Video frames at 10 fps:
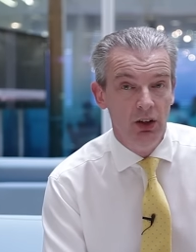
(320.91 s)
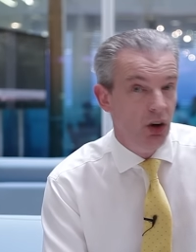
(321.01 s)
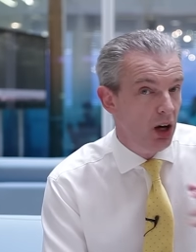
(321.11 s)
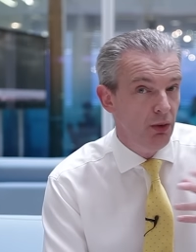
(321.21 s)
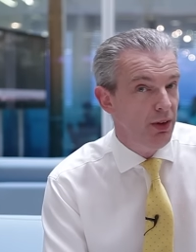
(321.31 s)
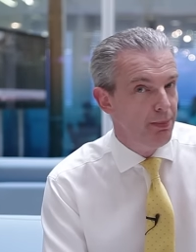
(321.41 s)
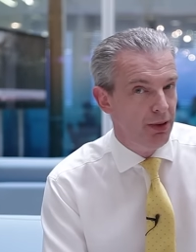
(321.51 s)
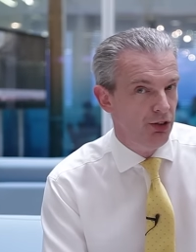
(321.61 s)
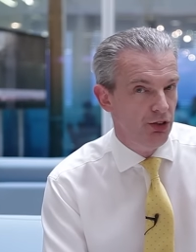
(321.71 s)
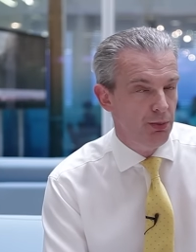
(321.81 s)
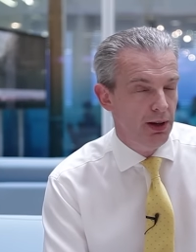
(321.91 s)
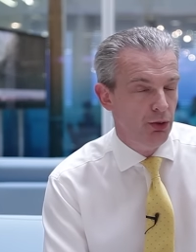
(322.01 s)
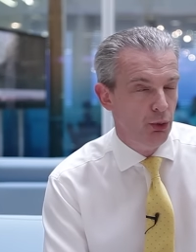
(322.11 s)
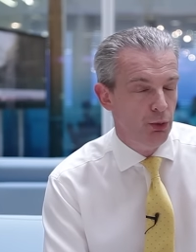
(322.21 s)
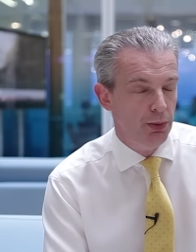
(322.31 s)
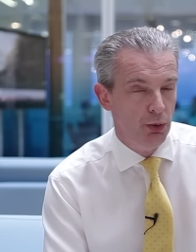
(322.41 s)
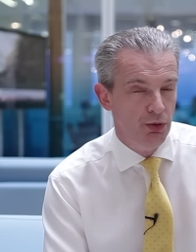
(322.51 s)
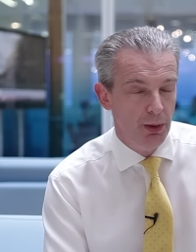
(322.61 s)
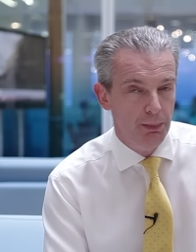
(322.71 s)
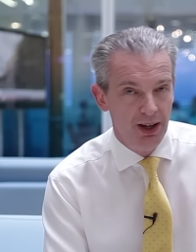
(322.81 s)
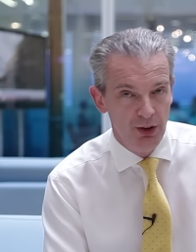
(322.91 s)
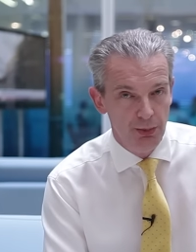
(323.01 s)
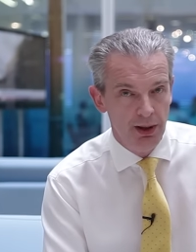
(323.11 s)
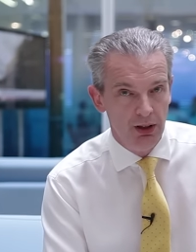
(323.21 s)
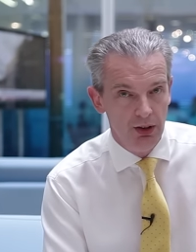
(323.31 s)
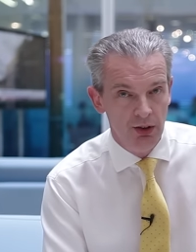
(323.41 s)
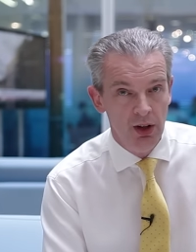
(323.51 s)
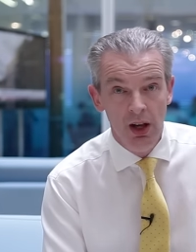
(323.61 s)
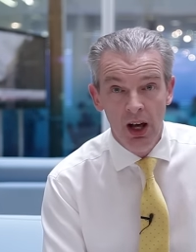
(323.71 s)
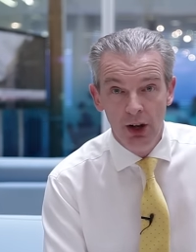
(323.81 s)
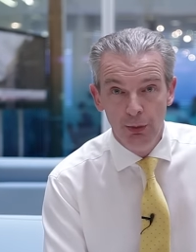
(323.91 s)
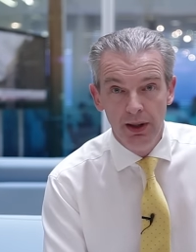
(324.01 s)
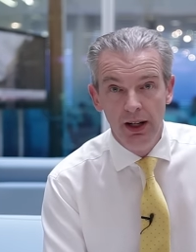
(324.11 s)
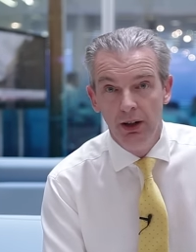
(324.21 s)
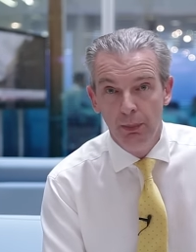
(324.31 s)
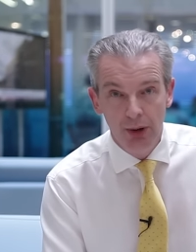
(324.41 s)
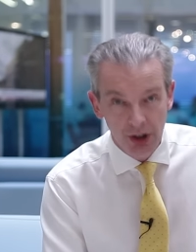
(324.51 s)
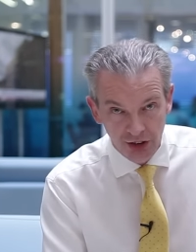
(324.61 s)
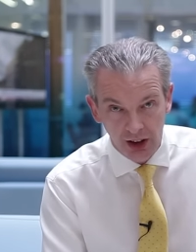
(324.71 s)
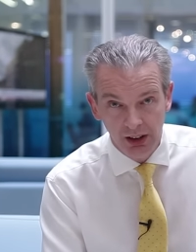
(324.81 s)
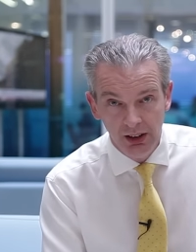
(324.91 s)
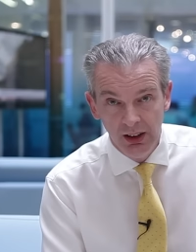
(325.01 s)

not only precious metals but also base metals, has been under pressure